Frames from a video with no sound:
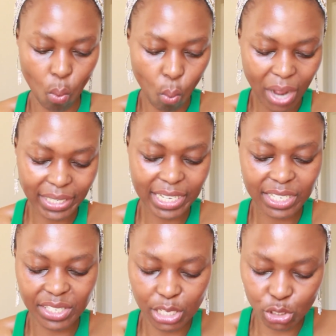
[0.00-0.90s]
what
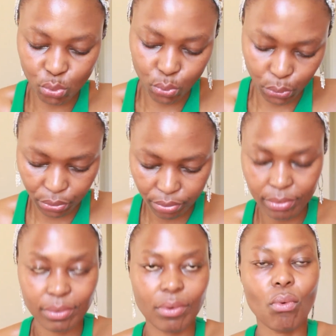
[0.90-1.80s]
is the truth?
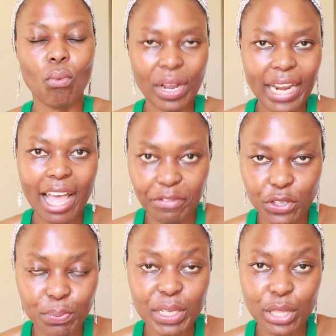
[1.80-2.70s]
What have
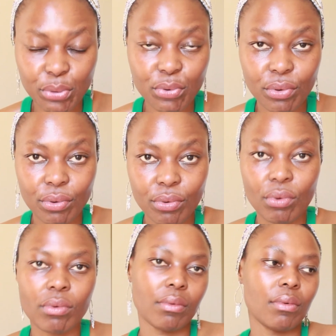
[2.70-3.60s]
you been through?
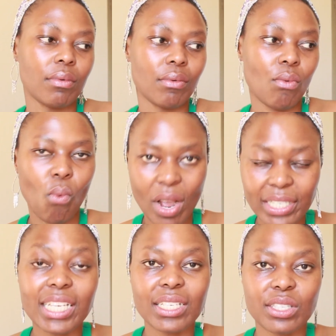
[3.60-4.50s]

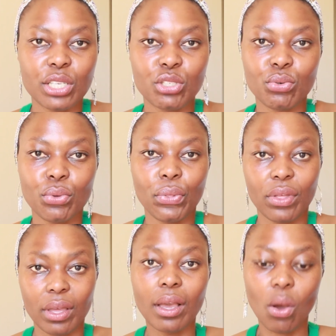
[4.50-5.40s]
What is the truth?
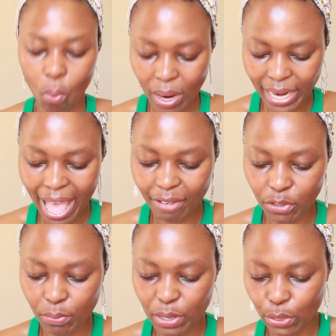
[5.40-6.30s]
What
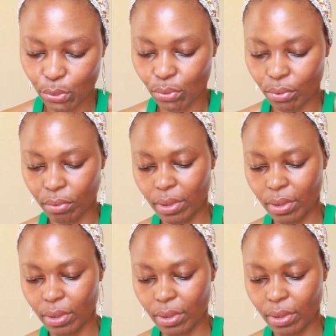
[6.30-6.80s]
have you been through?